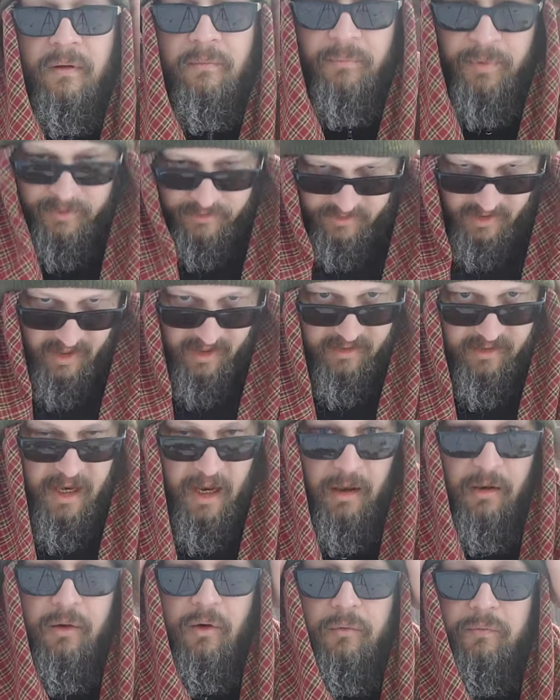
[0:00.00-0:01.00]
put that
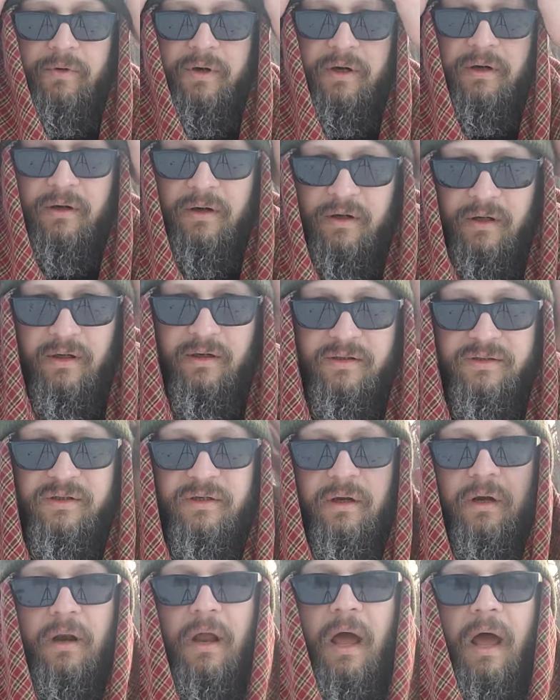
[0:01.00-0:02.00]
down over your ears
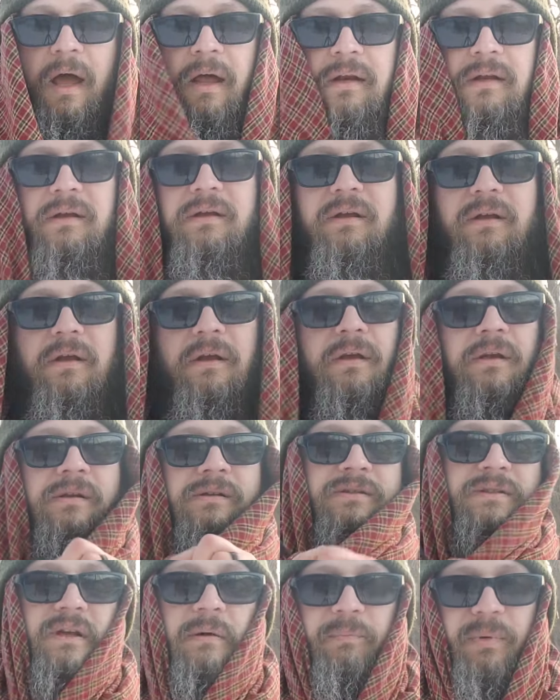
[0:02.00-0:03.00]
and your head.
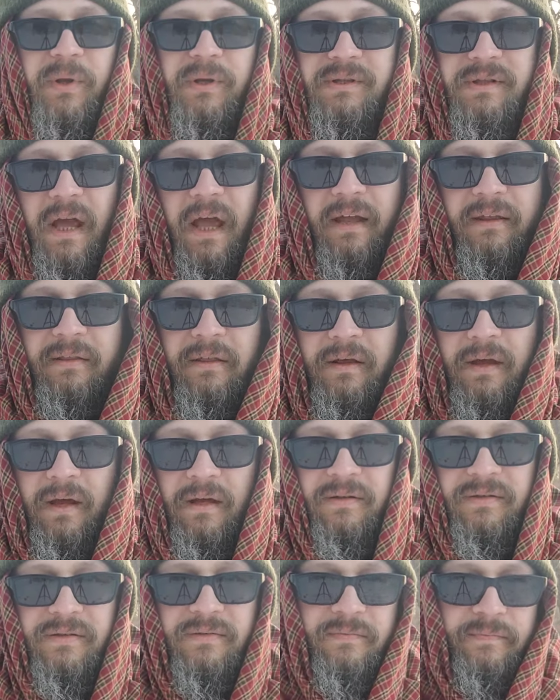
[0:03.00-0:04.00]
Simply take
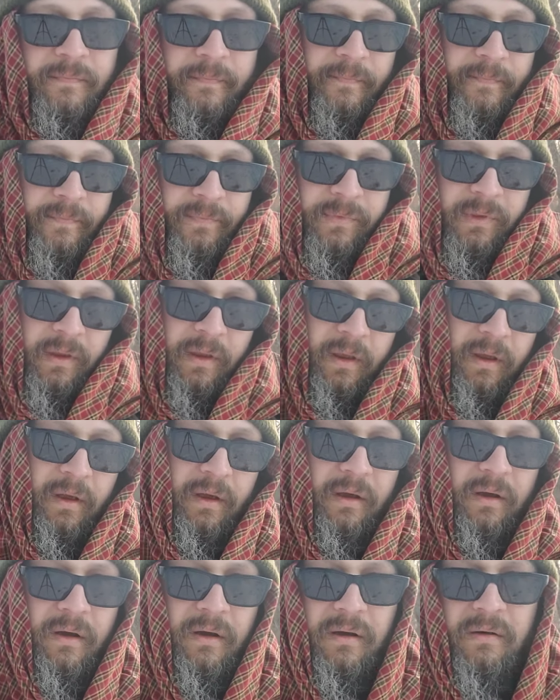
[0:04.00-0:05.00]
this,
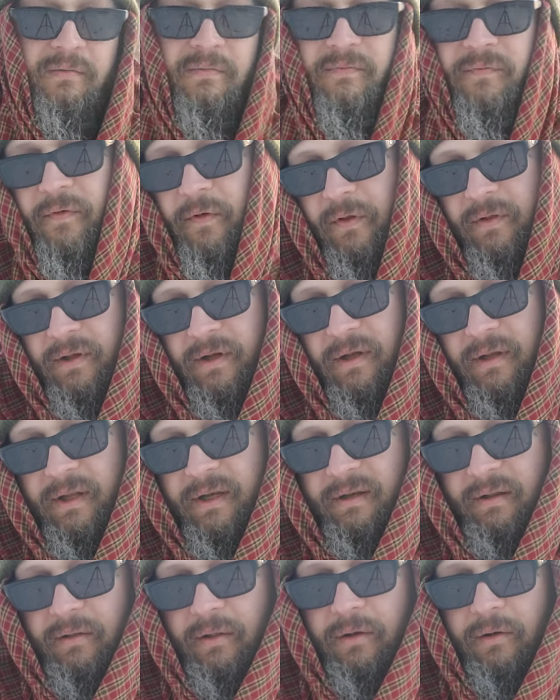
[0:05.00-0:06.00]
fold it
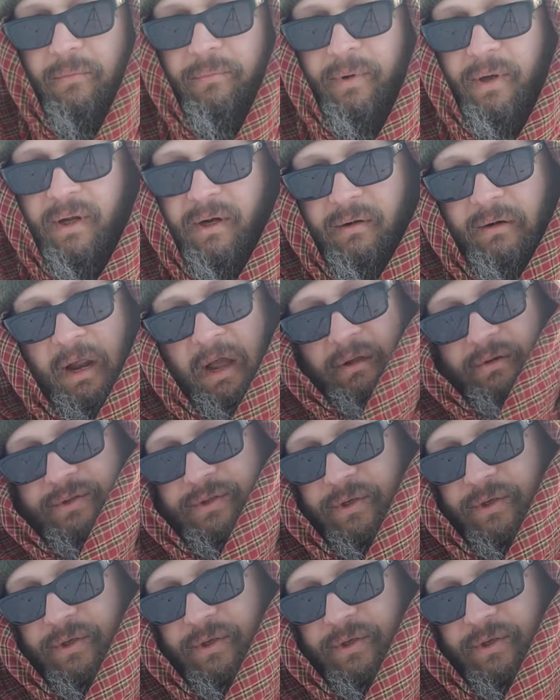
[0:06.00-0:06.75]
in a little bit around